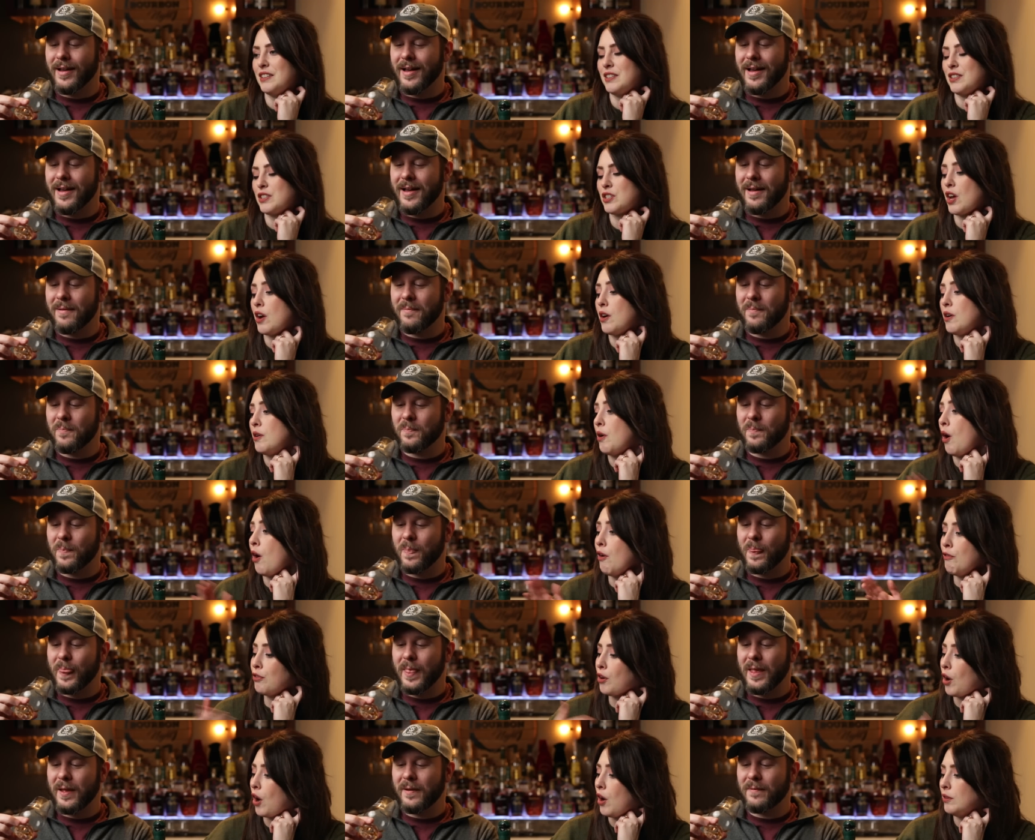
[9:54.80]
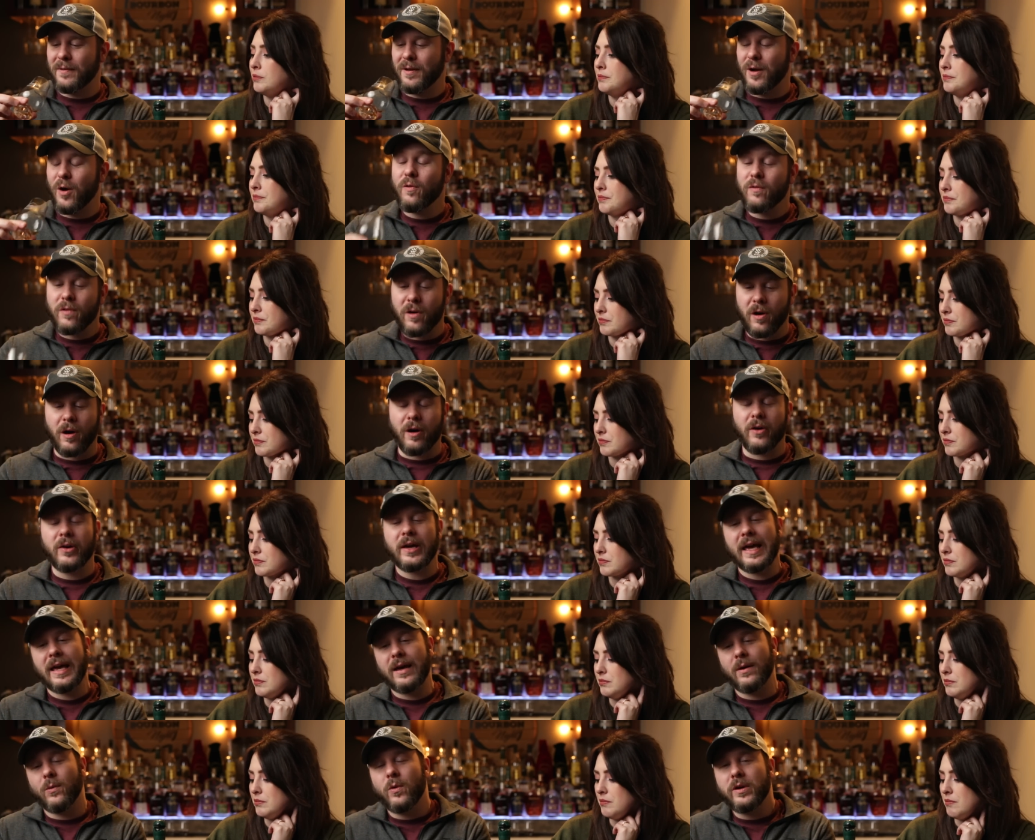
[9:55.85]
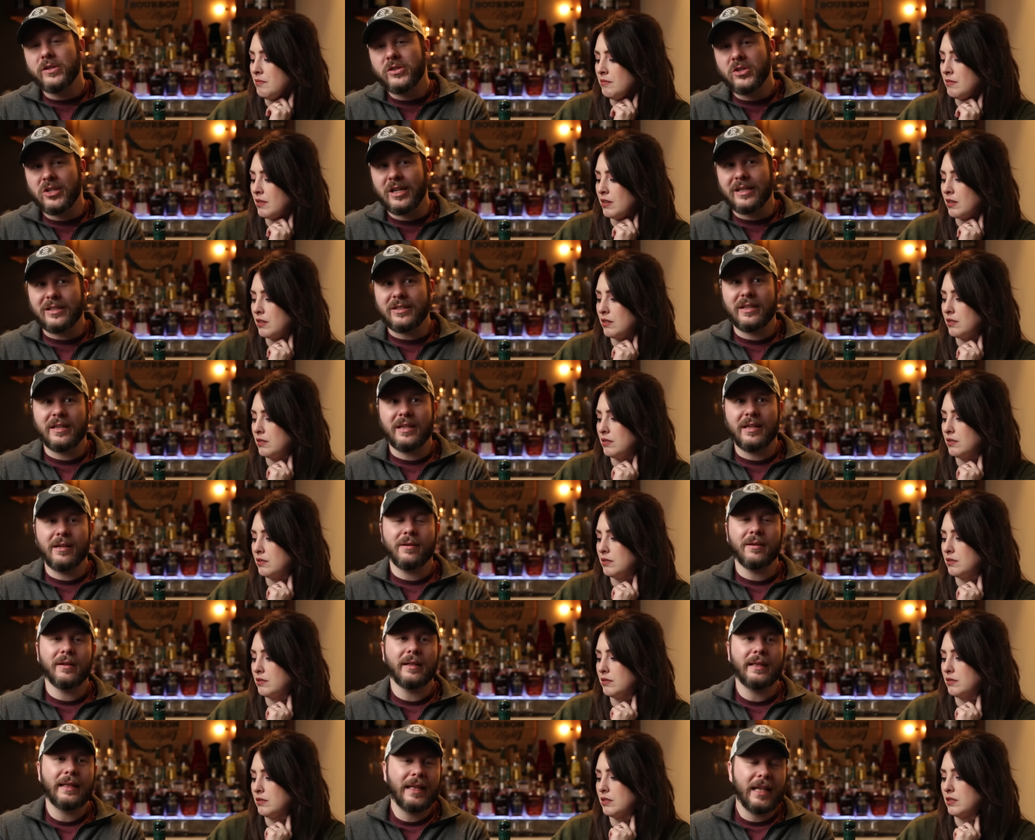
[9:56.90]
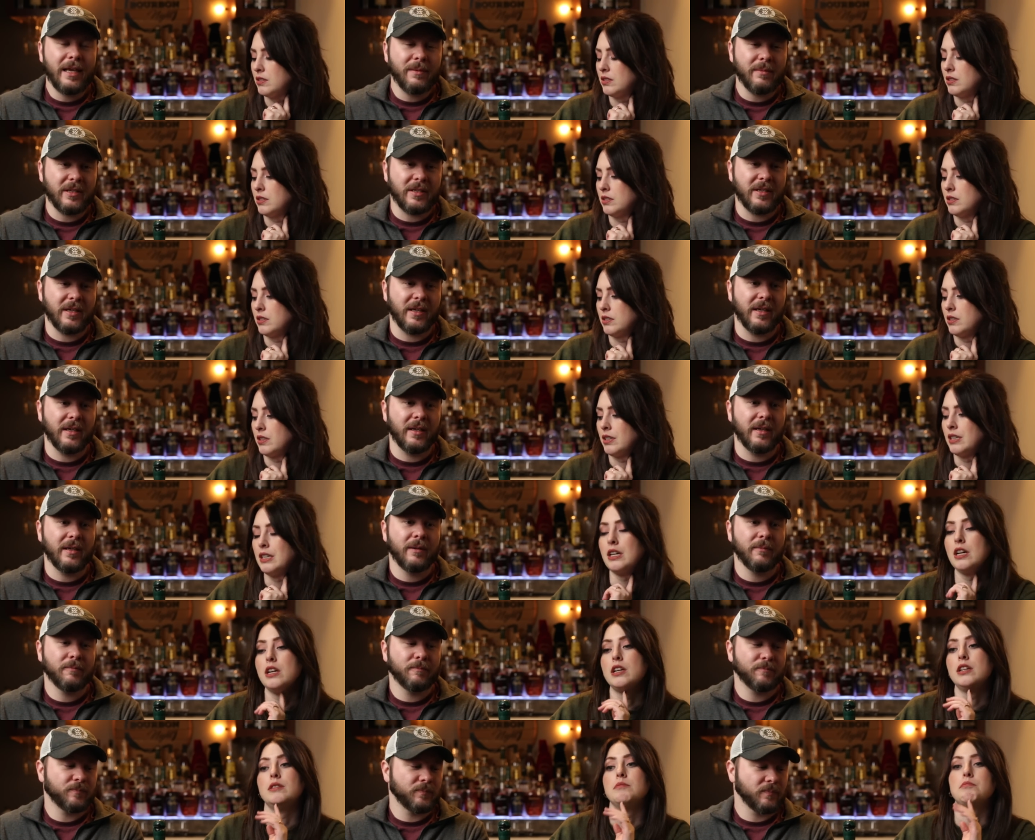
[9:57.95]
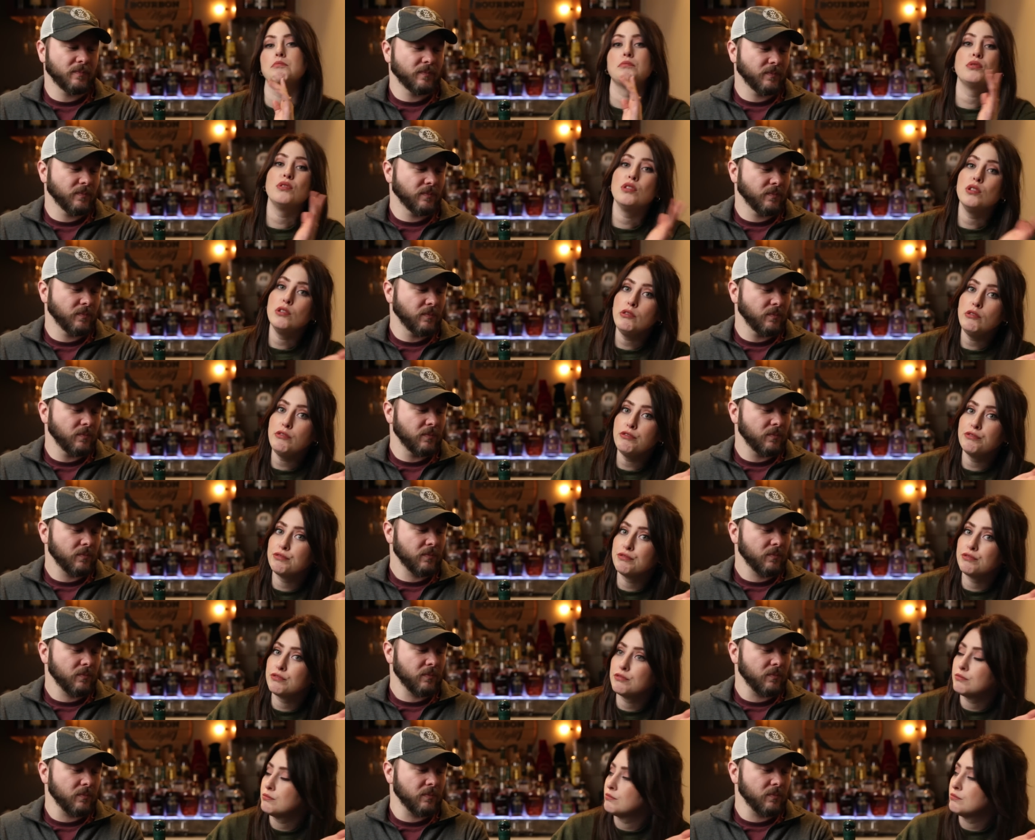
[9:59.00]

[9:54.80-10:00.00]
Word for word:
Speaker 1: Um, so overall. Overall, okay, 160 limited.
Speaker 2: Proof,